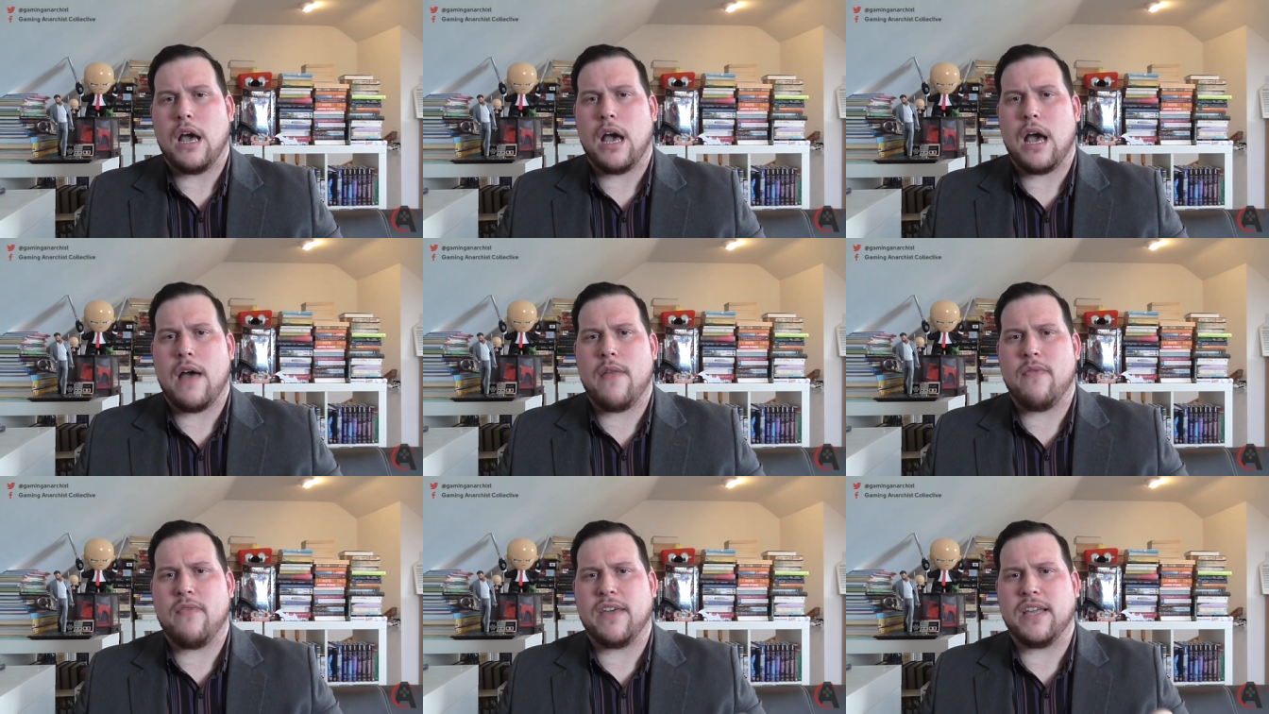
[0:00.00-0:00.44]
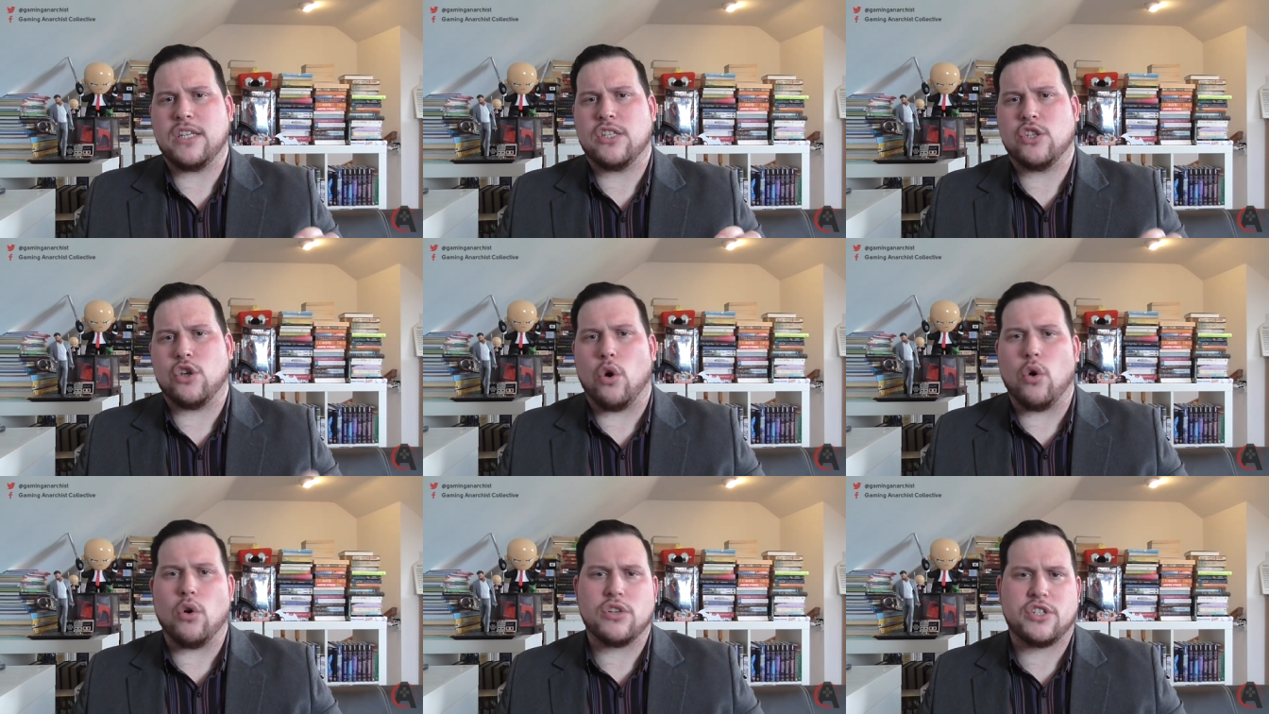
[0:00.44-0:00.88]
and they
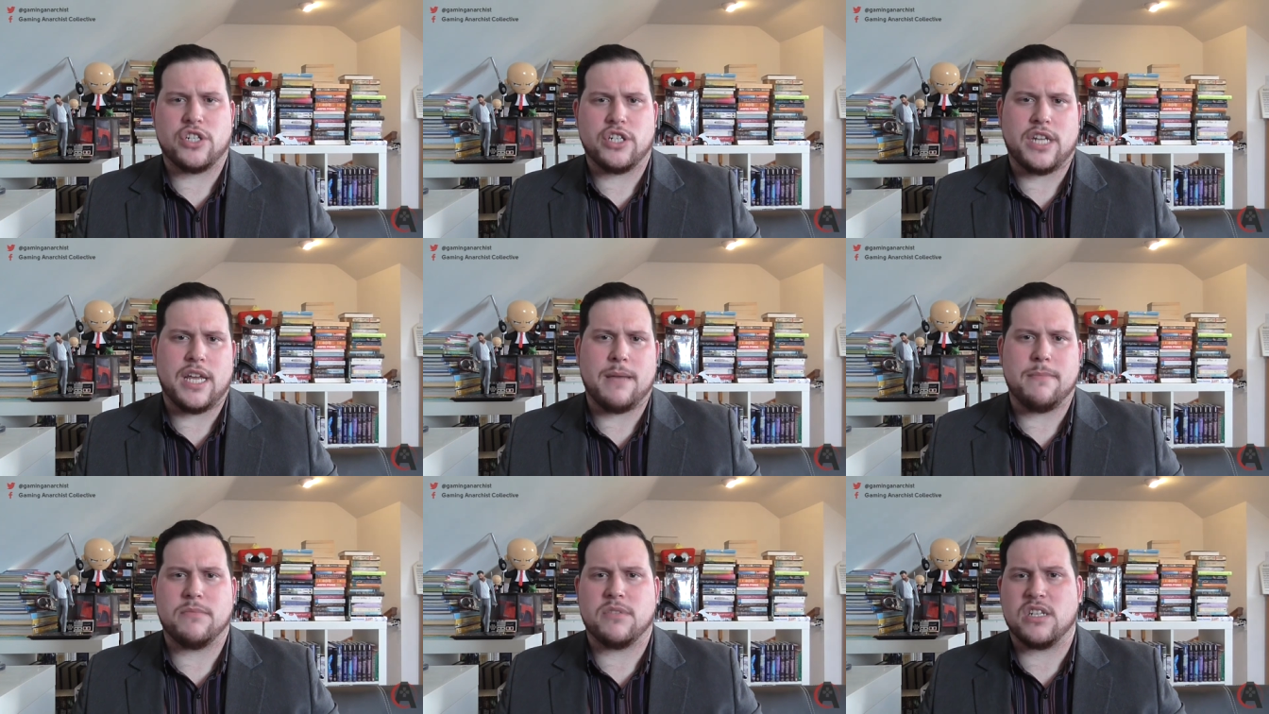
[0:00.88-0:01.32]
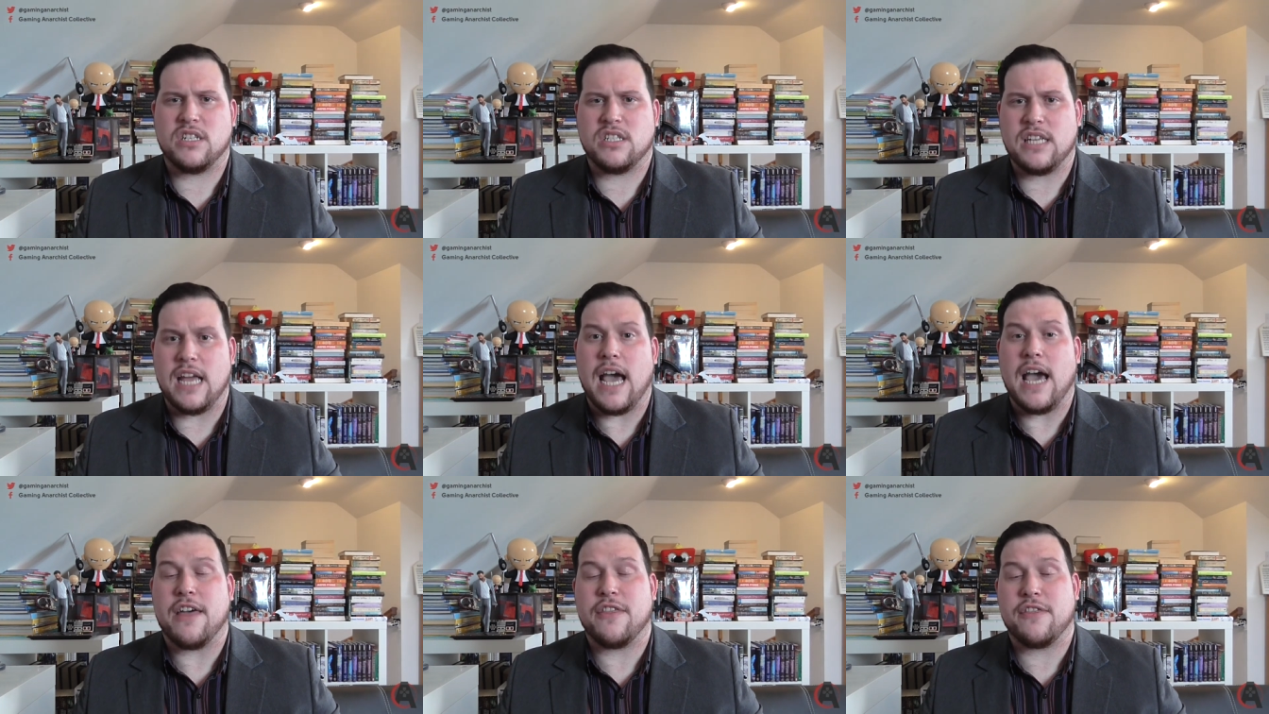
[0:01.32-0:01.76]
tortured him to
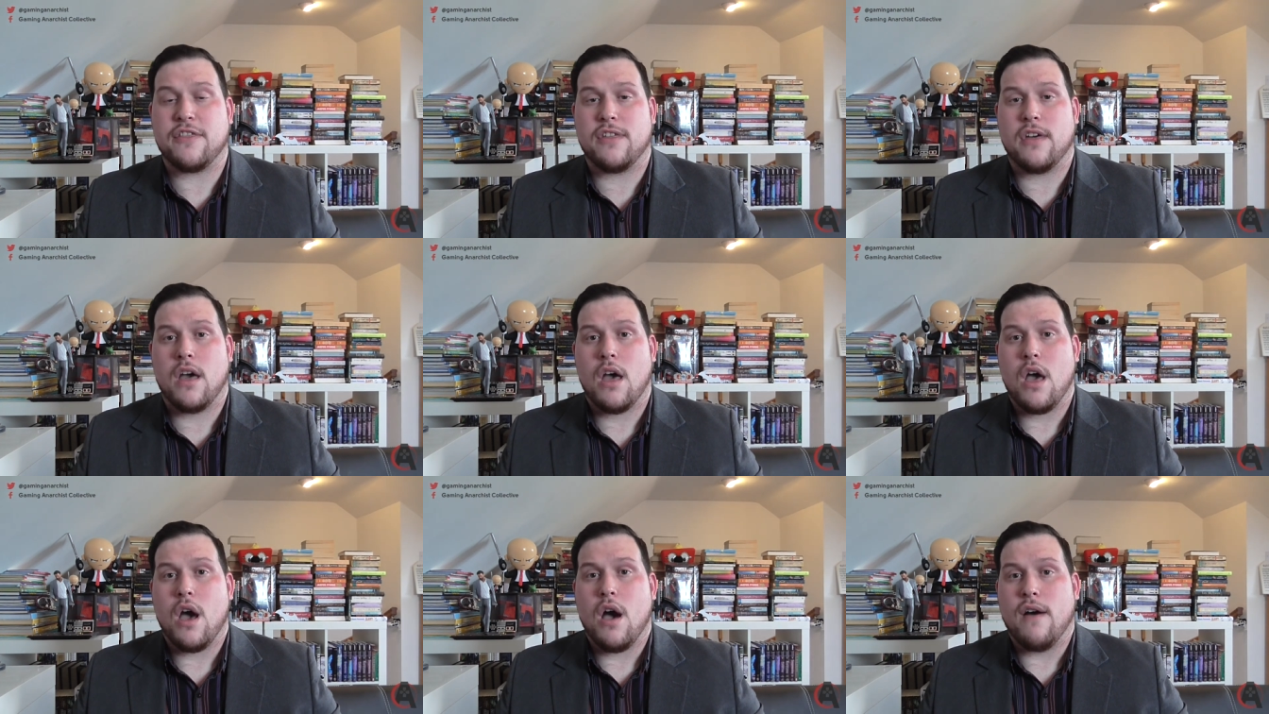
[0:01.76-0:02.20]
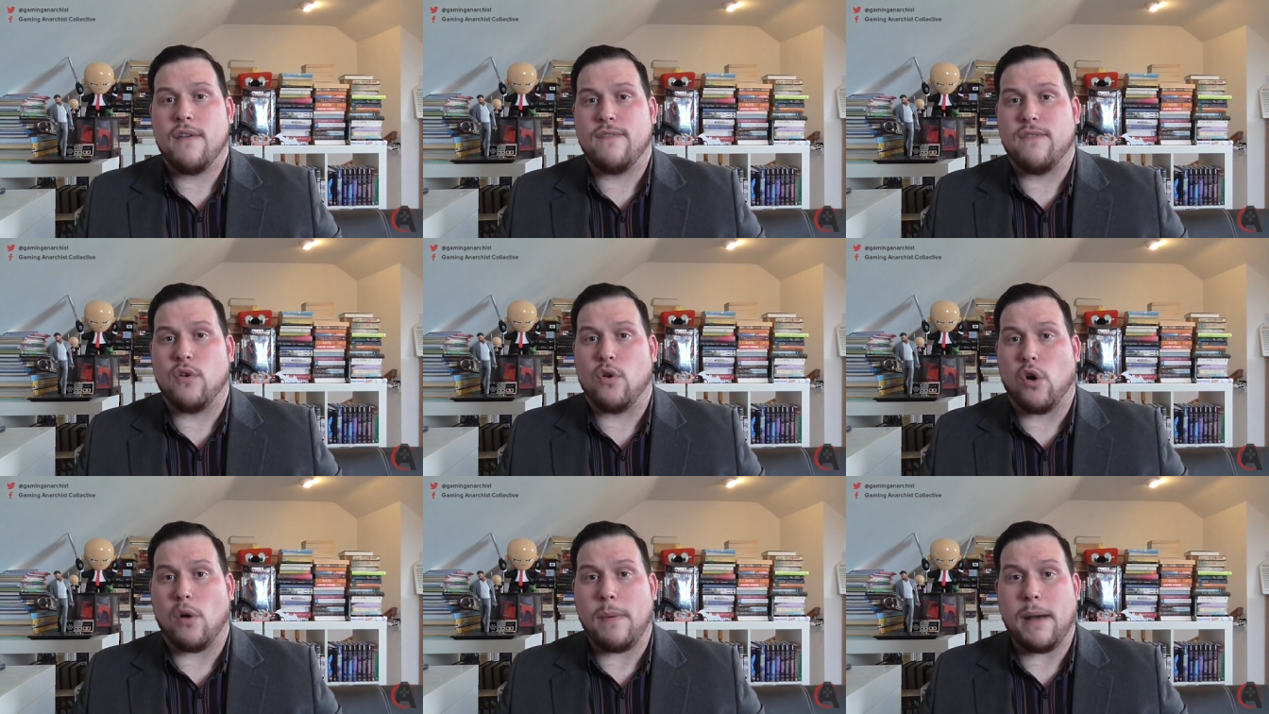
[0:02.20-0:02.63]
death
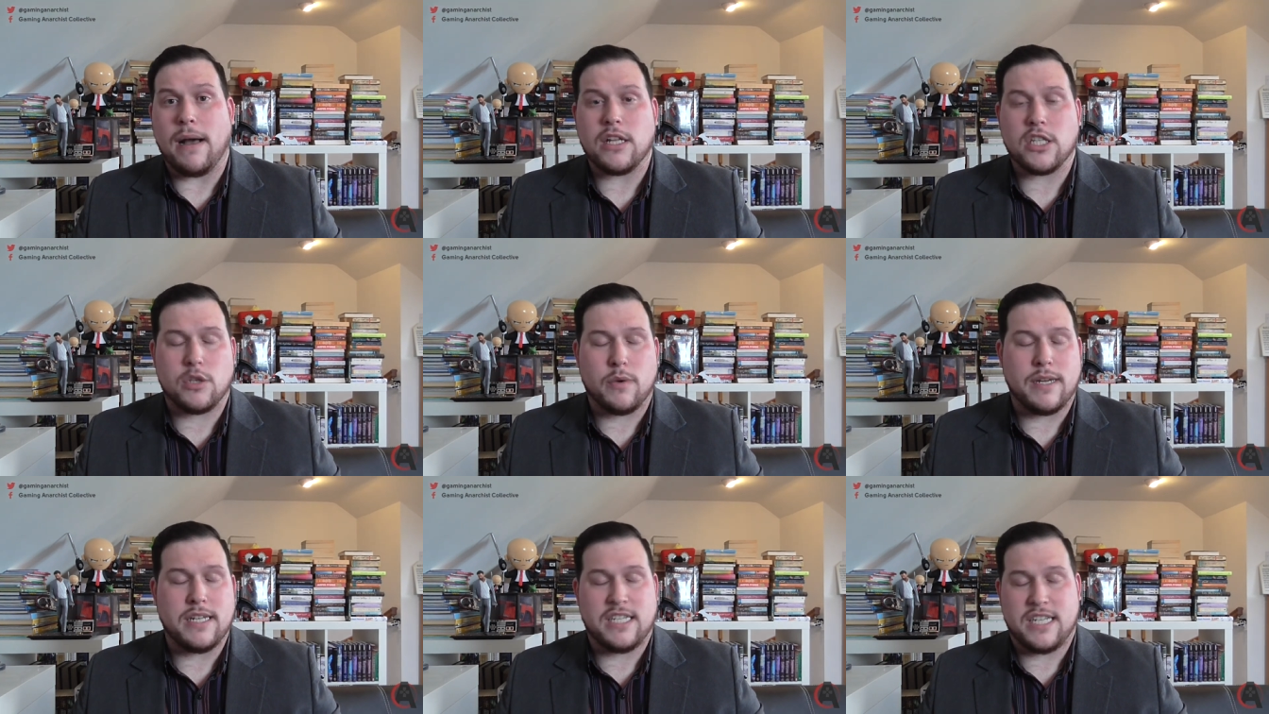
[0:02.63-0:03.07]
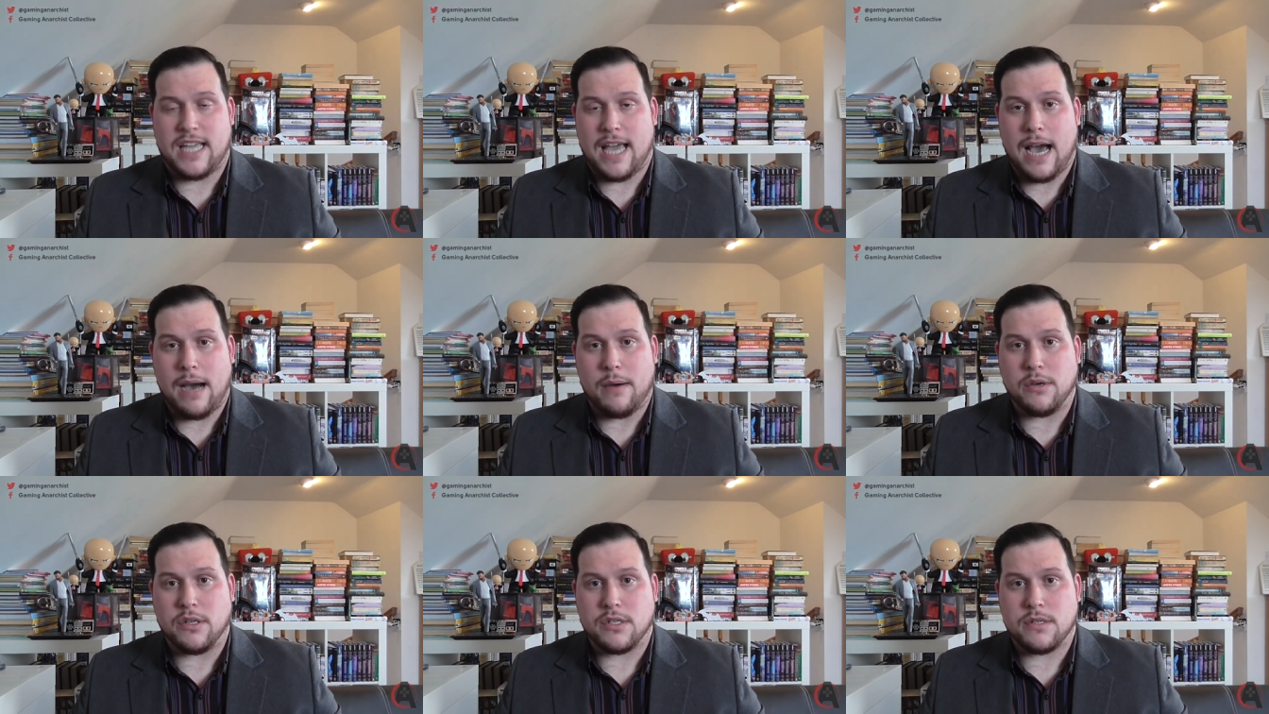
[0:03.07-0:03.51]
for about 20
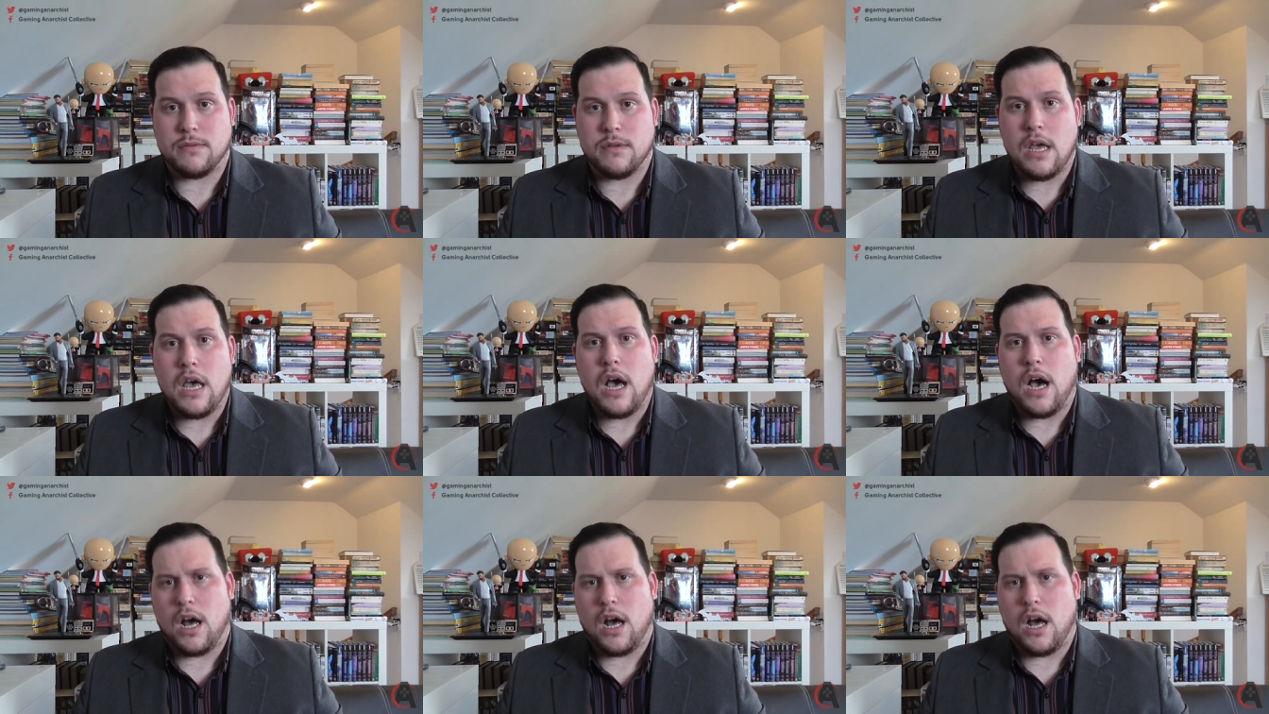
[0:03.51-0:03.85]
hours.